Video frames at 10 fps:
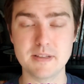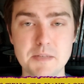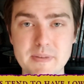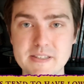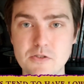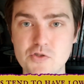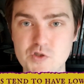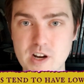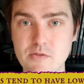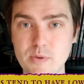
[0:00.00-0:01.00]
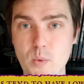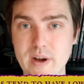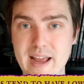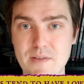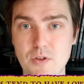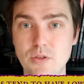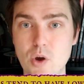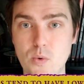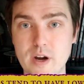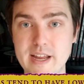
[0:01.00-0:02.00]
This means they're generally going to have a
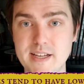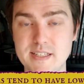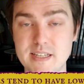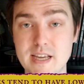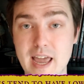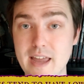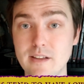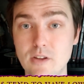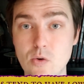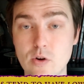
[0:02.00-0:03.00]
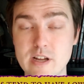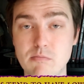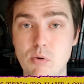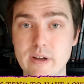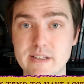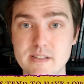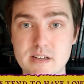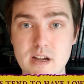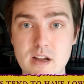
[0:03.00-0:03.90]
lower AC and lower hit points.